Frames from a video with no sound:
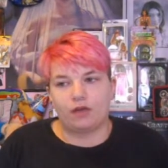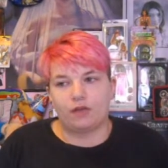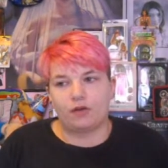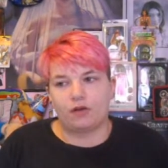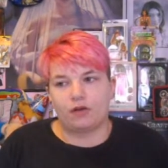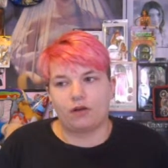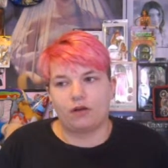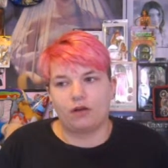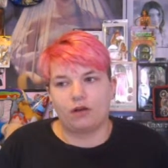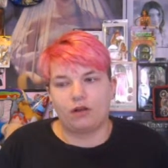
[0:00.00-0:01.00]
another,
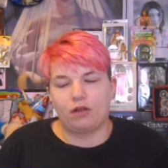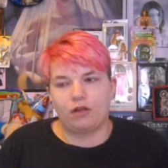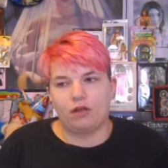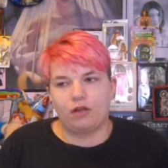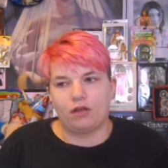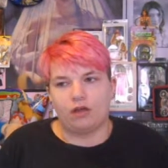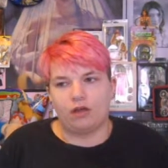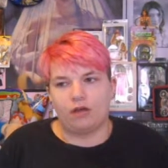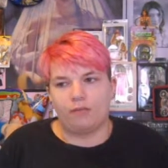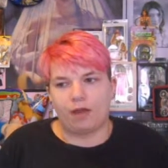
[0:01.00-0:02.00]

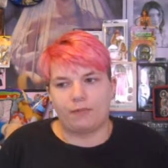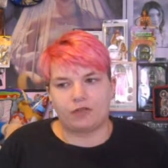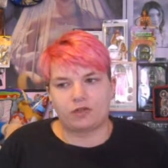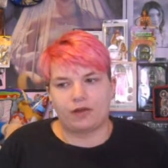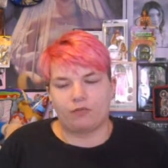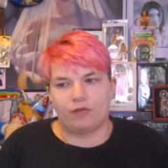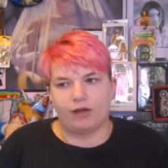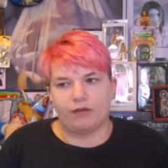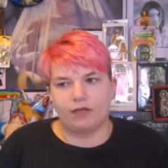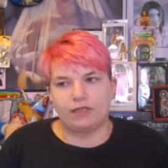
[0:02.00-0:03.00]
um, I'm not sure how
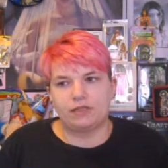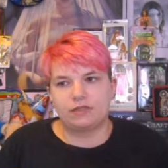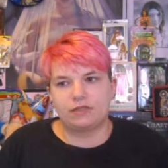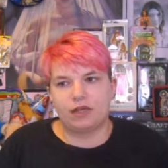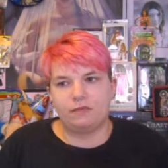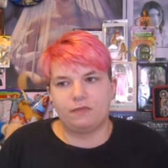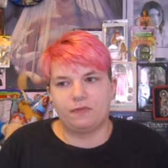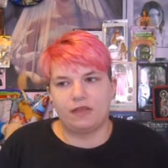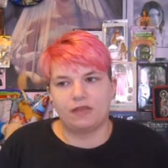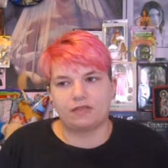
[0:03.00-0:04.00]
rare it is type of
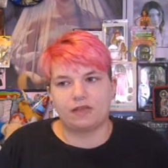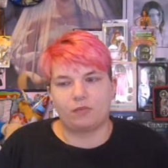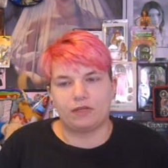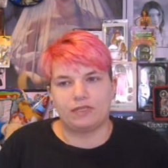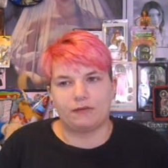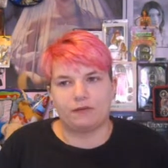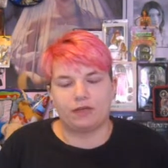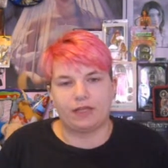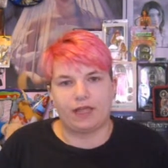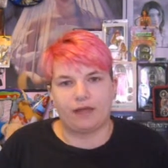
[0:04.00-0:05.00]
thing is that we
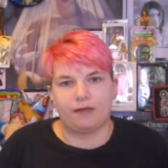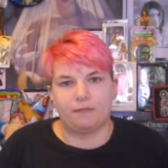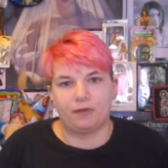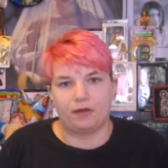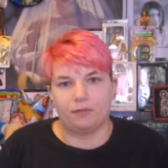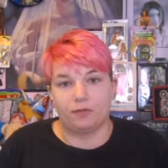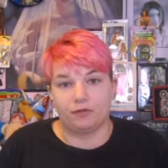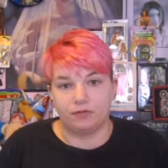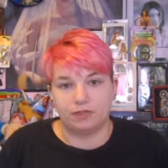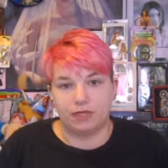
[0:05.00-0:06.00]
definitely have um,
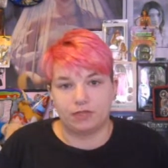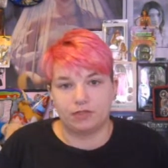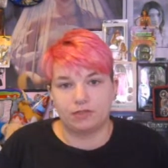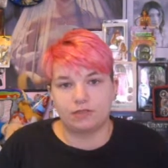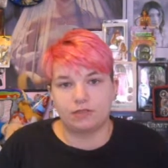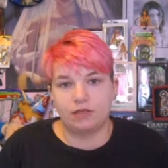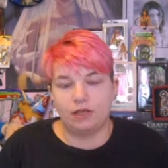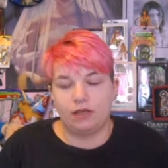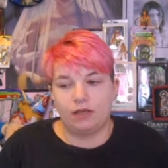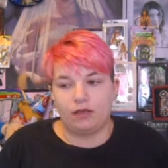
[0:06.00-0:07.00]
hallucinations.
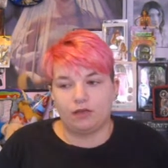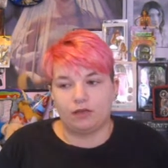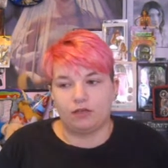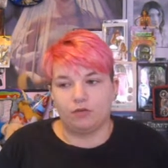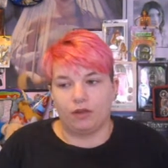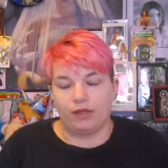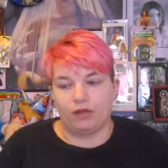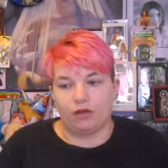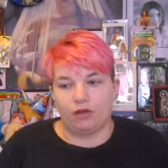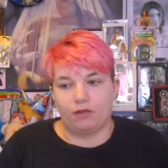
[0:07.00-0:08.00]
Then you'd like
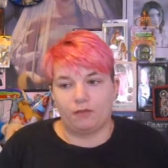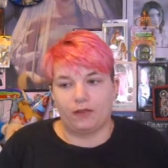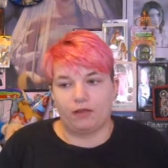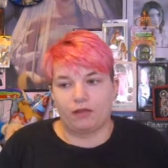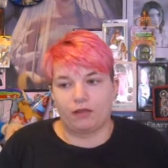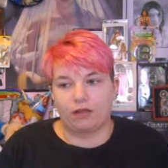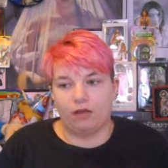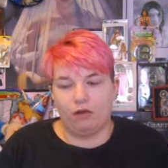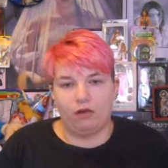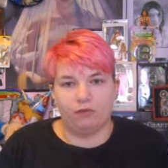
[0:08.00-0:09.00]
think,
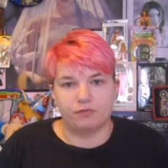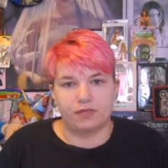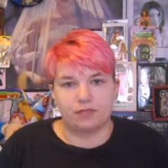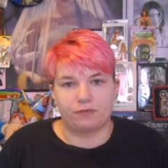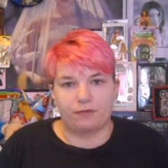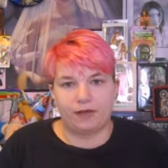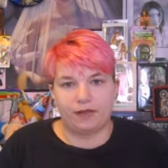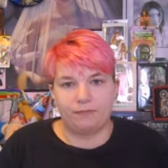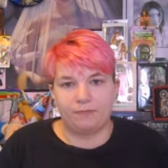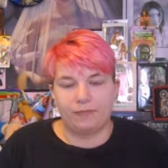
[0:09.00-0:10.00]
oh,
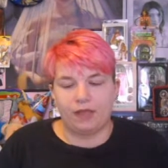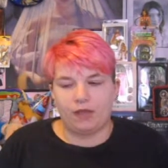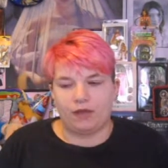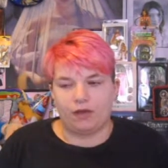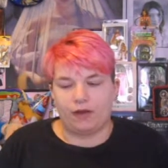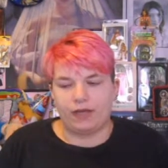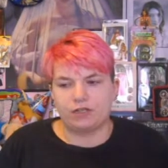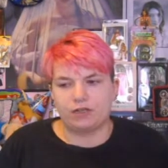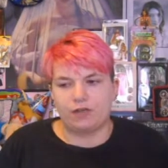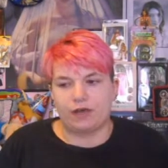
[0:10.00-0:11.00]
schizophrenia? No, I
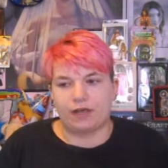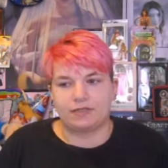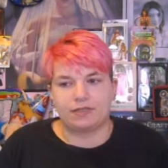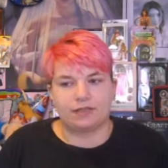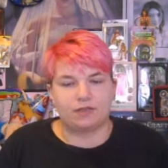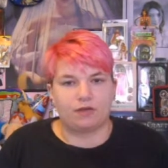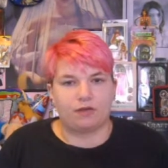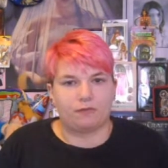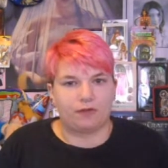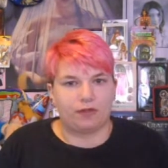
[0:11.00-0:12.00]
actually thought I had
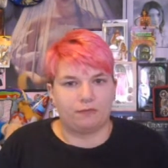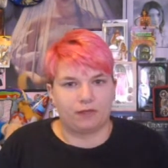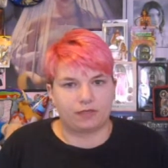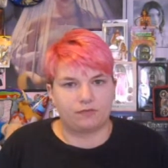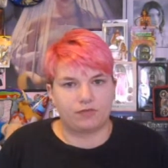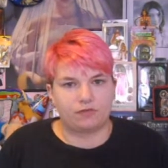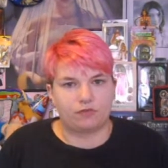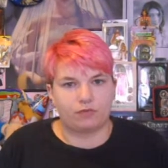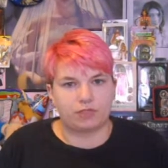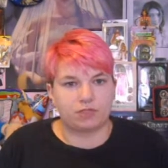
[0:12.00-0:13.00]
schizoaffective
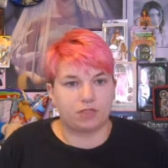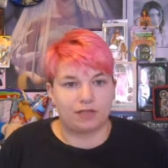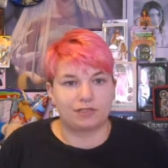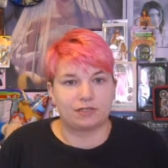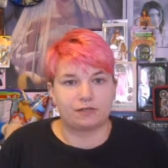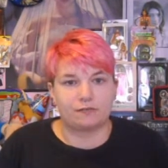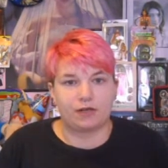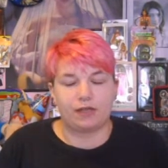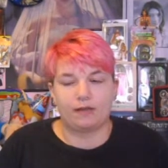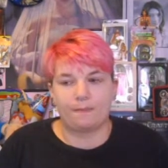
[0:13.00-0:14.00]
disorder, which is not
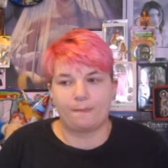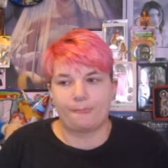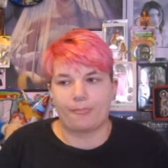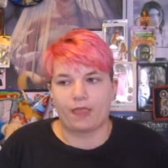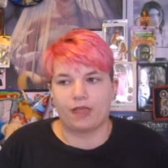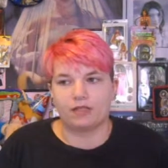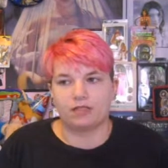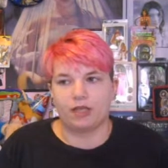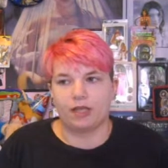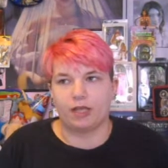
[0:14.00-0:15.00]
schizophrenia. It's
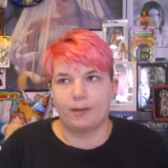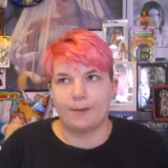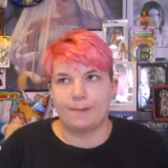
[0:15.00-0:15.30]
like